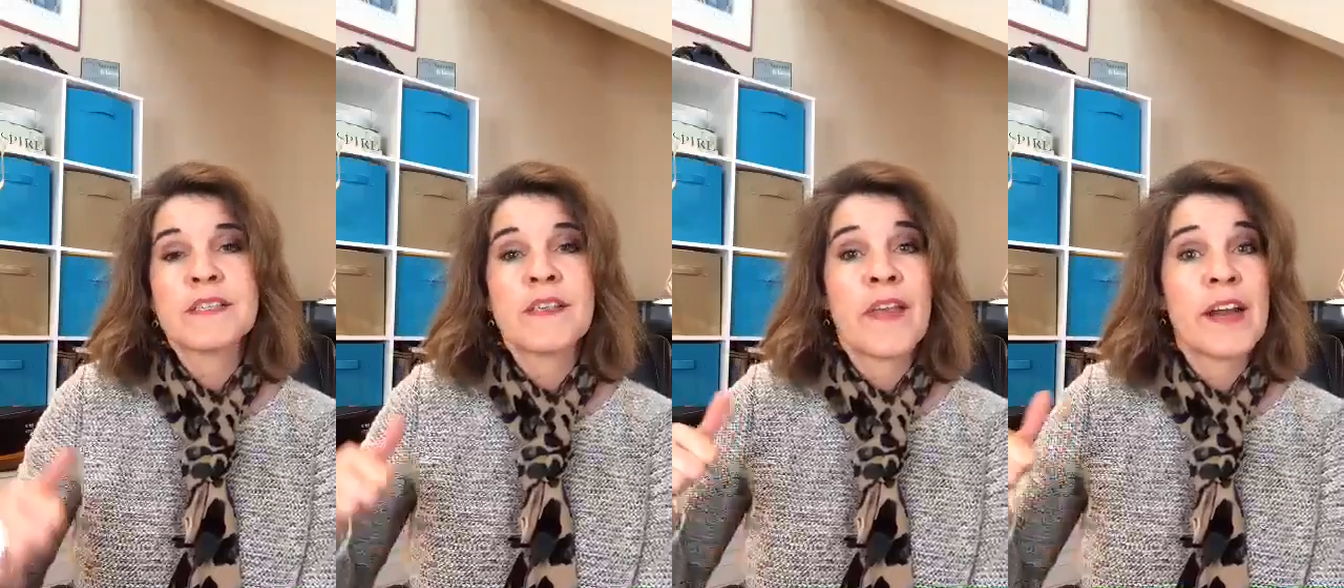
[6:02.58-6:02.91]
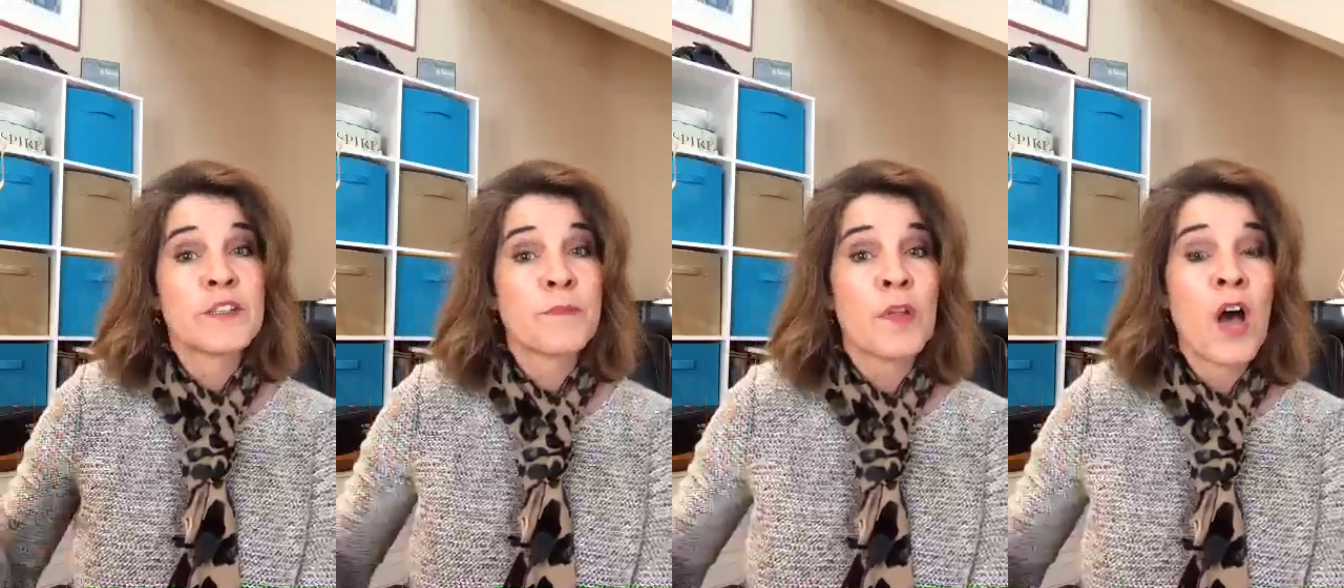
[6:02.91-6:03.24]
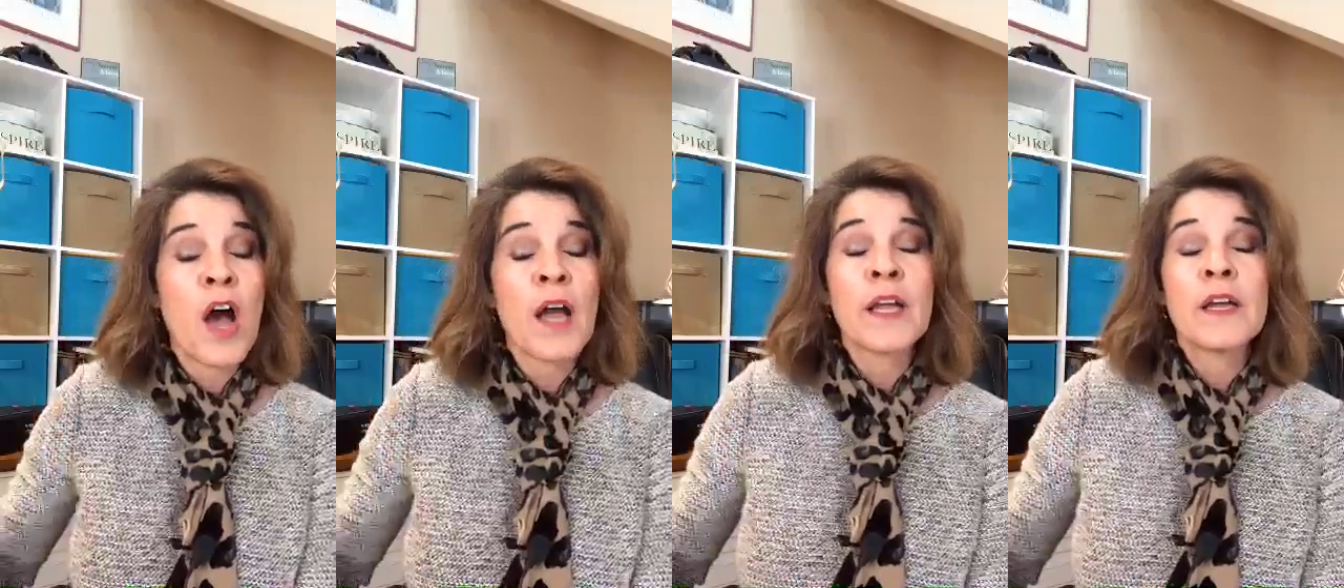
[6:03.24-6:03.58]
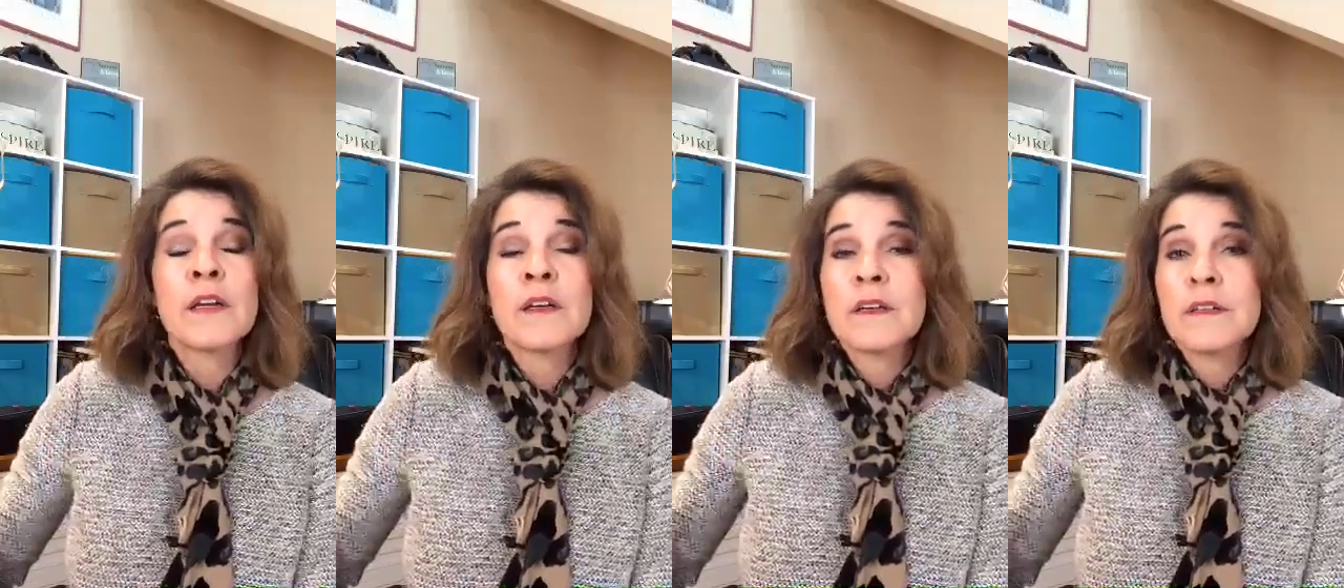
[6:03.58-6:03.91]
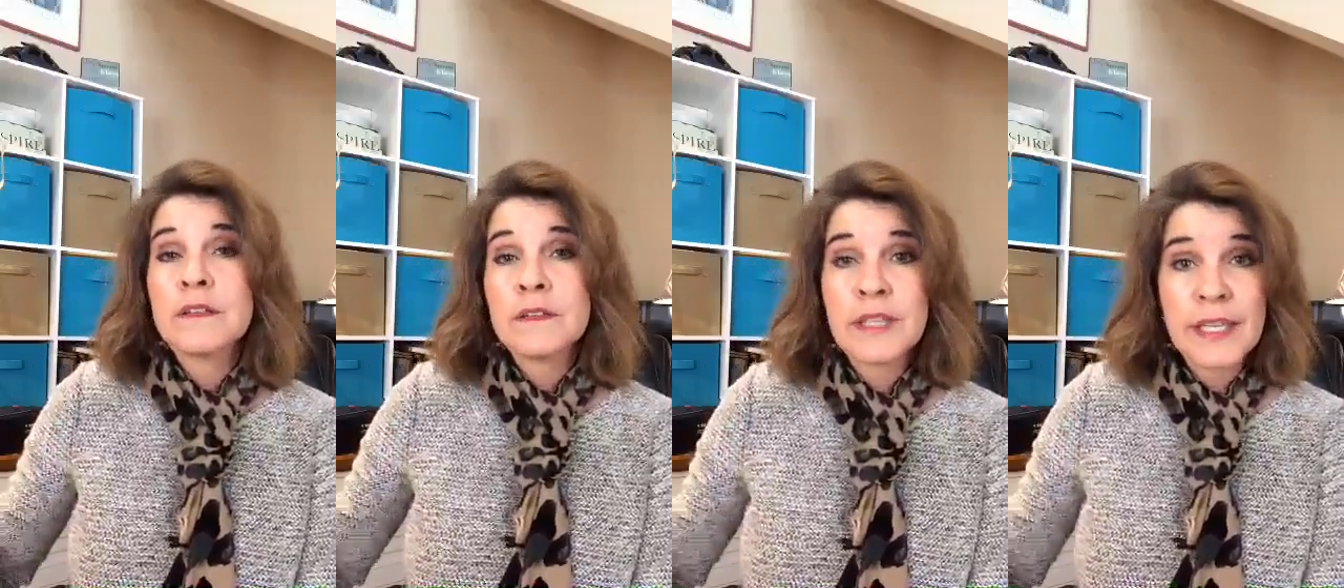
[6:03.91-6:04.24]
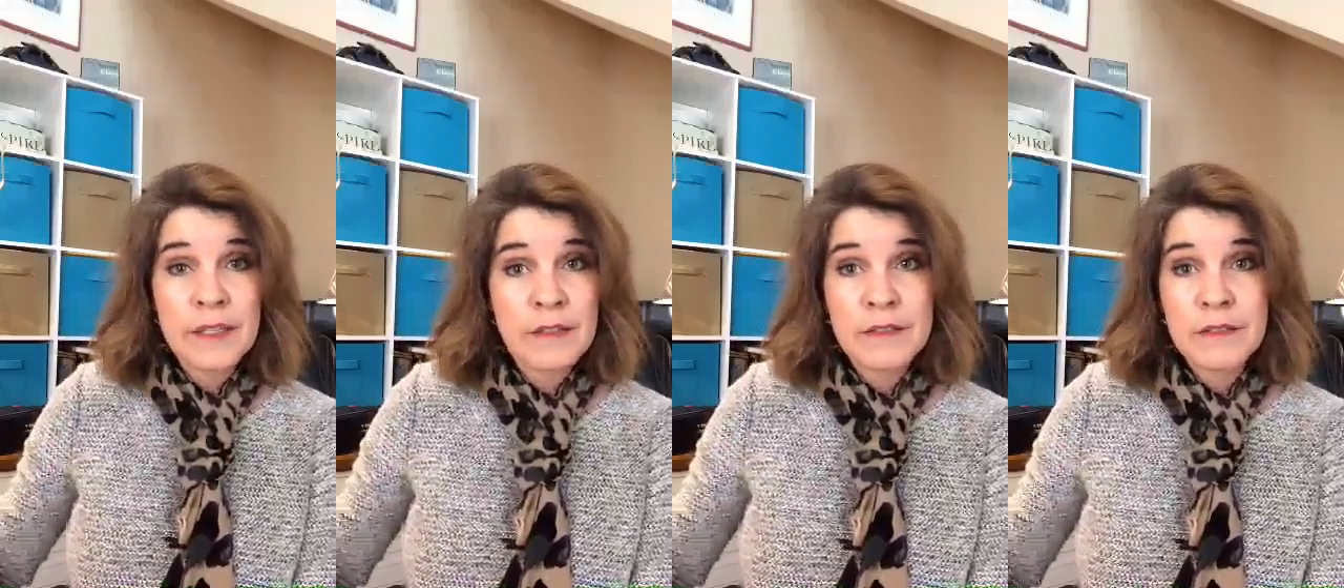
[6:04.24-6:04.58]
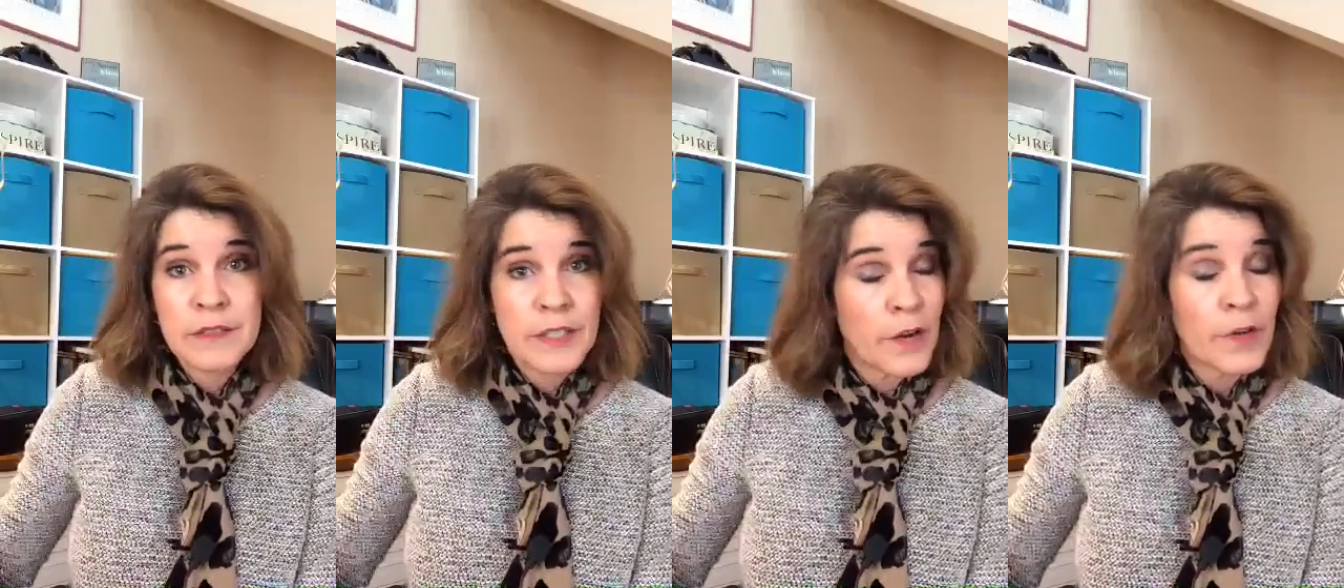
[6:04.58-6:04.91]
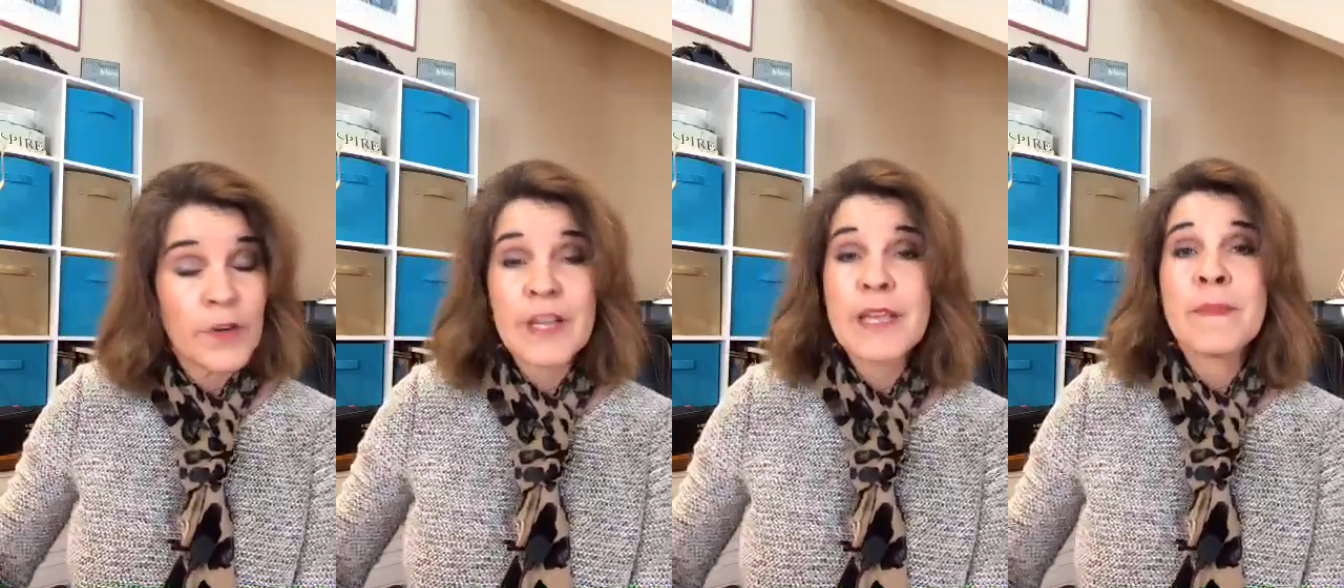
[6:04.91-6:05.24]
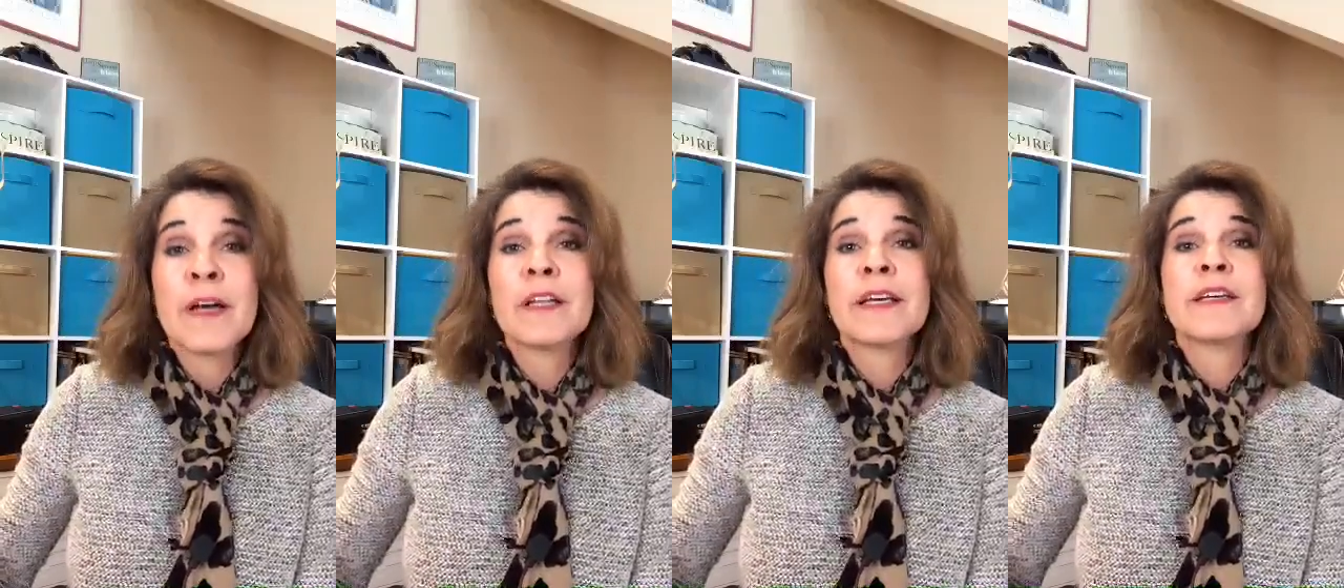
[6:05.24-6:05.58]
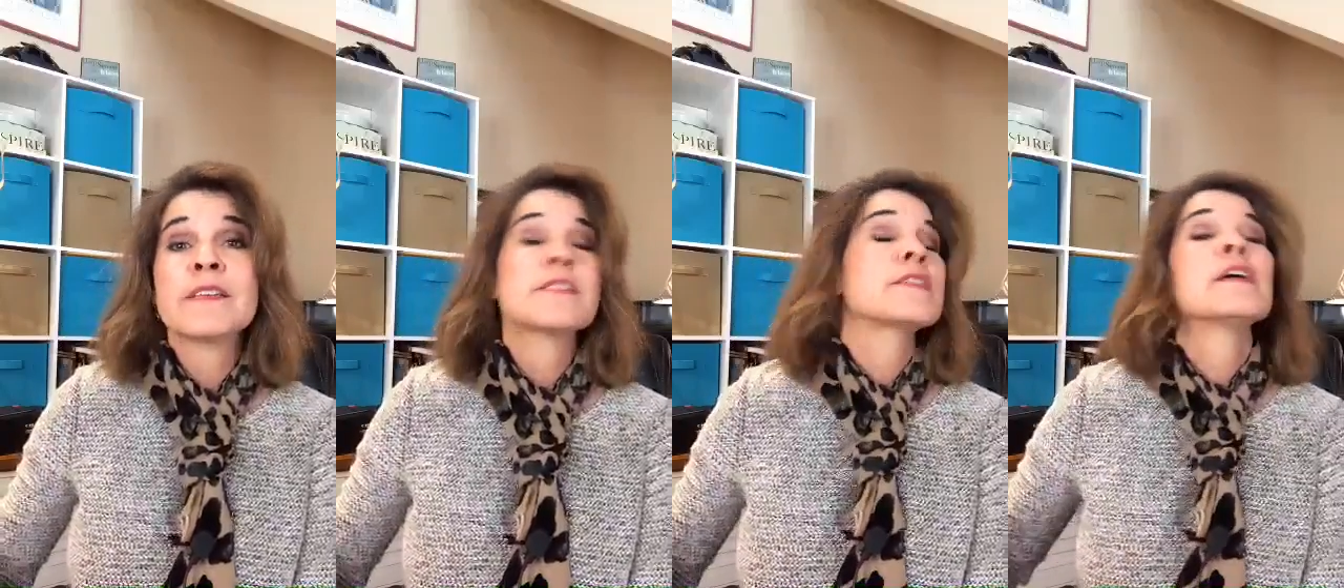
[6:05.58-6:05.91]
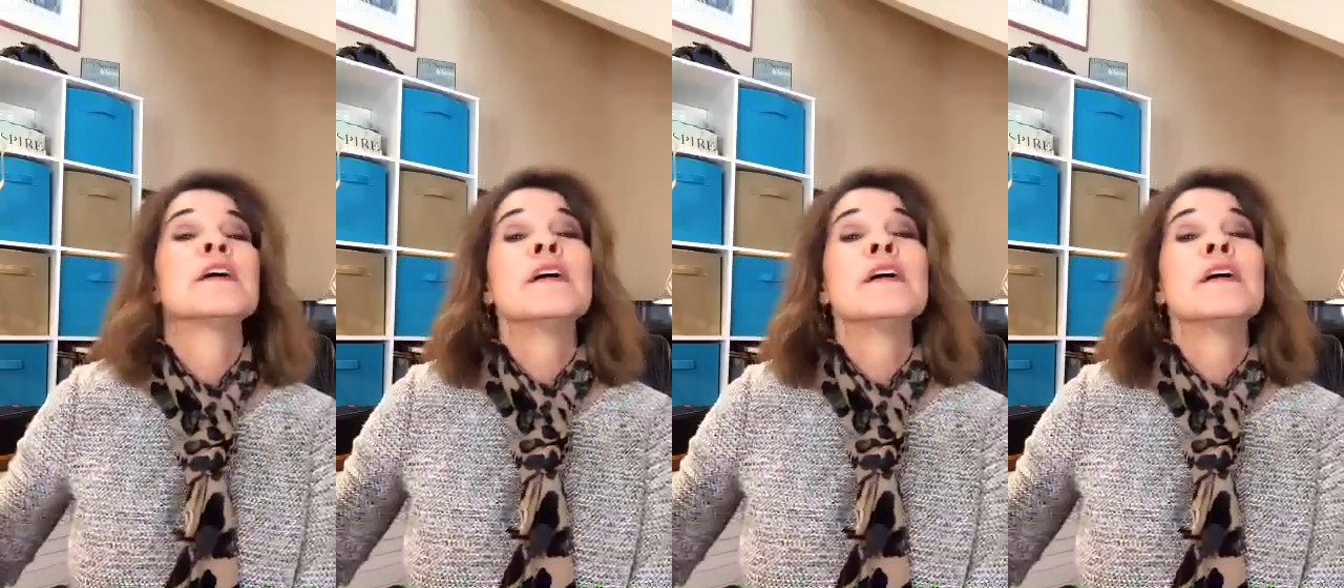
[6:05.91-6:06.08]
and that is blog, lead, your email list,